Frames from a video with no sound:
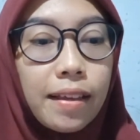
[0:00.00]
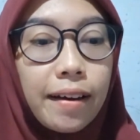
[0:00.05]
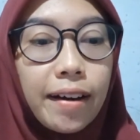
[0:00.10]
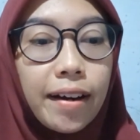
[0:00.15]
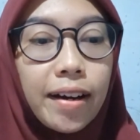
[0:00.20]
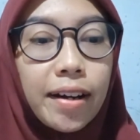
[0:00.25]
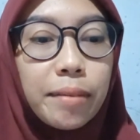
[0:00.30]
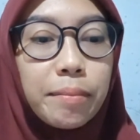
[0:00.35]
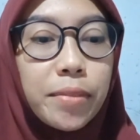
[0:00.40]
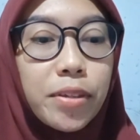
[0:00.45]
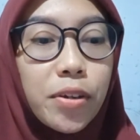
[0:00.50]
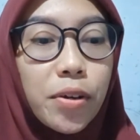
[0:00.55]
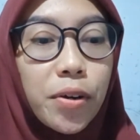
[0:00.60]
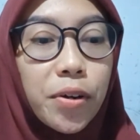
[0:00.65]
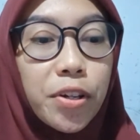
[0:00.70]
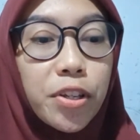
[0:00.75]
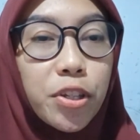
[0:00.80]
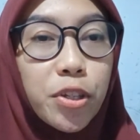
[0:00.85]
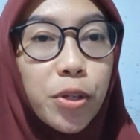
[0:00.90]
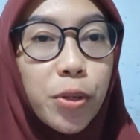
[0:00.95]
I'm your
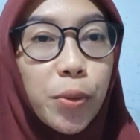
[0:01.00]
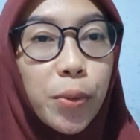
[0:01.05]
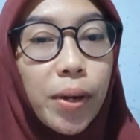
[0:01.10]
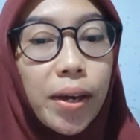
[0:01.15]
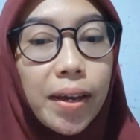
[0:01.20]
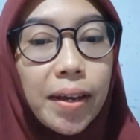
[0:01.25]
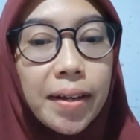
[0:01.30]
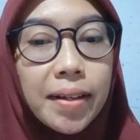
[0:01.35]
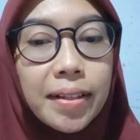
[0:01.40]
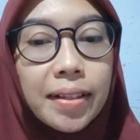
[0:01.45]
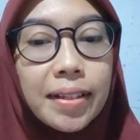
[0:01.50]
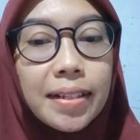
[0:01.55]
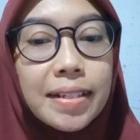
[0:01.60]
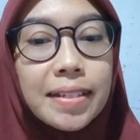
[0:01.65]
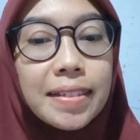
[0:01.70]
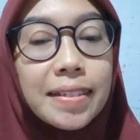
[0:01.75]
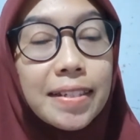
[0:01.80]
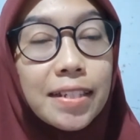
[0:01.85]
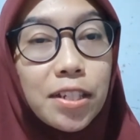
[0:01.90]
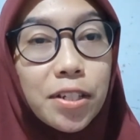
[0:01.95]
new
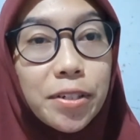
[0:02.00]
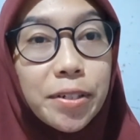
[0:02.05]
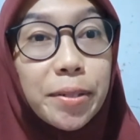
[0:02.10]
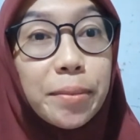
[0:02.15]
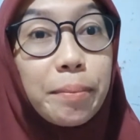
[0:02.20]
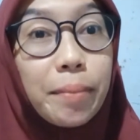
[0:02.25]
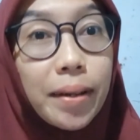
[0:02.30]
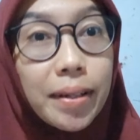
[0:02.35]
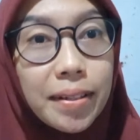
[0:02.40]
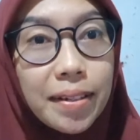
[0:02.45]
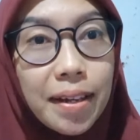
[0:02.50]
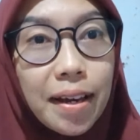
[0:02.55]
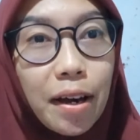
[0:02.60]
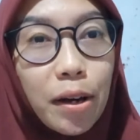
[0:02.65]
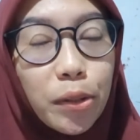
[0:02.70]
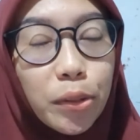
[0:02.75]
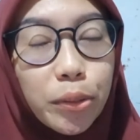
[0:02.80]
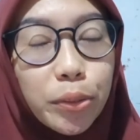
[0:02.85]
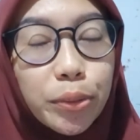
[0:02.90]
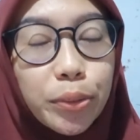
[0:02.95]
English teacher by
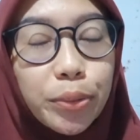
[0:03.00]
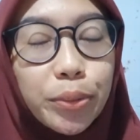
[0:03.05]
now.